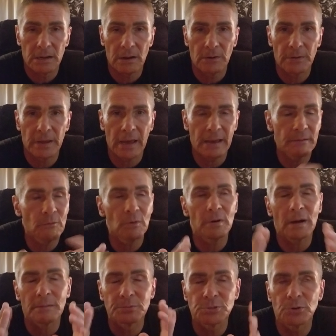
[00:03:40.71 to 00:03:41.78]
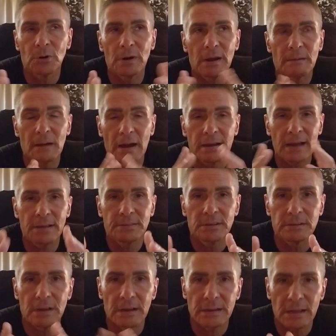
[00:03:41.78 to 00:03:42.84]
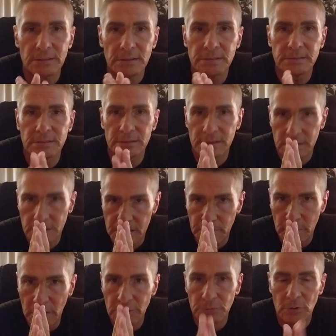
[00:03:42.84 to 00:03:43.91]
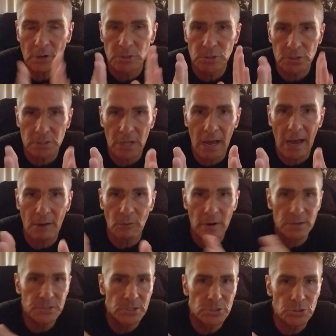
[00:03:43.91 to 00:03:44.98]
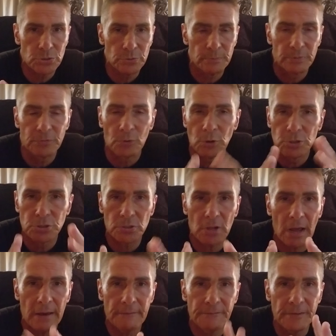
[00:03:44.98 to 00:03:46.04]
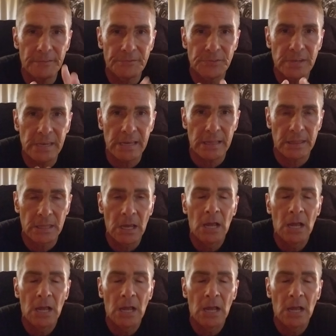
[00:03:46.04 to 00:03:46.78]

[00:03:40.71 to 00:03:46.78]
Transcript: Okay, well, I'm sorry, I, I got, the, I got the, the, the month wrong, July, when I said June before, July 15th.